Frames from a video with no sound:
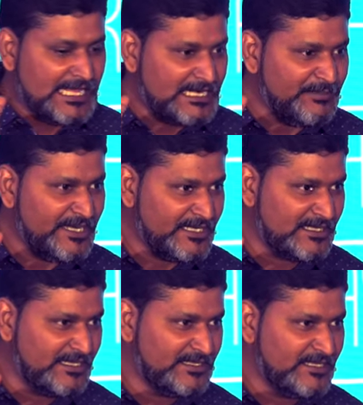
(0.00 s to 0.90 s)
it's done
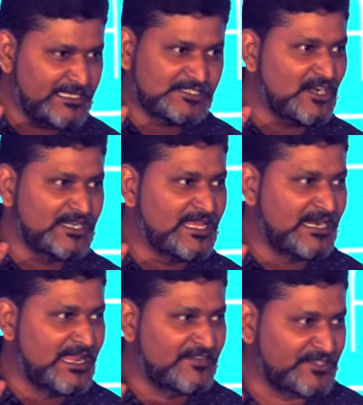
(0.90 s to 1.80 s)
immediately. It's
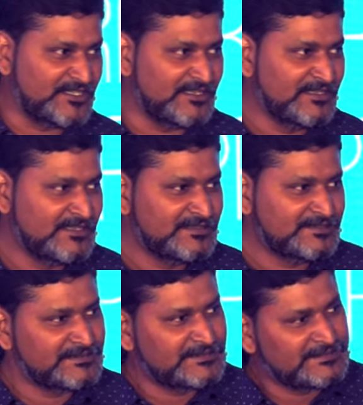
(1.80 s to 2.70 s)
not done after
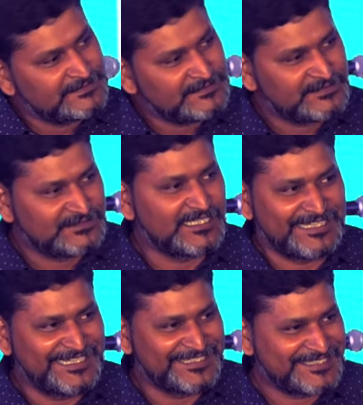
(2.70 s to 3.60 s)

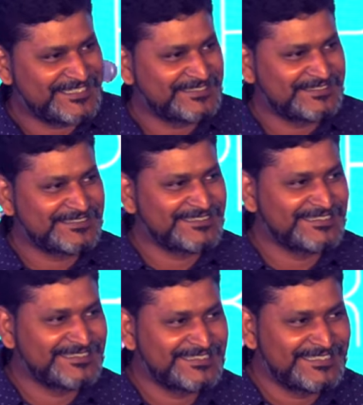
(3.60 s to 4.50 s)
30 years.
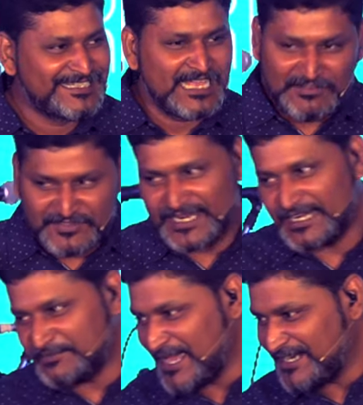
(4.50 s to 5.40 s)

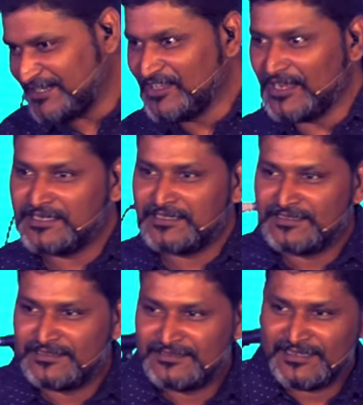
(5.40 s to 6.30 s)
After I get married,
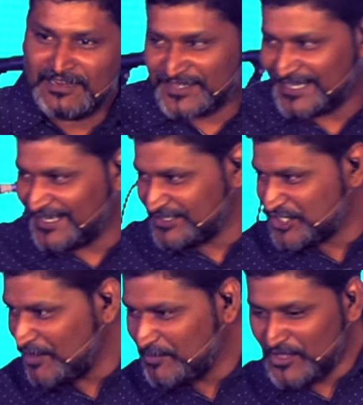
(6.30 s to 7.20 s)
God. After I
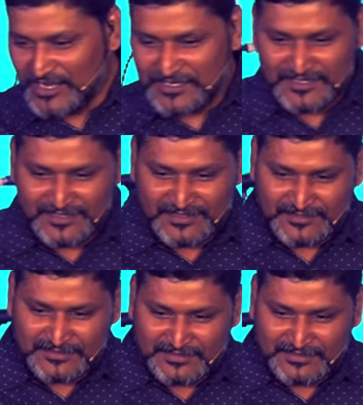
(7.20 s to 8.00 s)
get a job, God.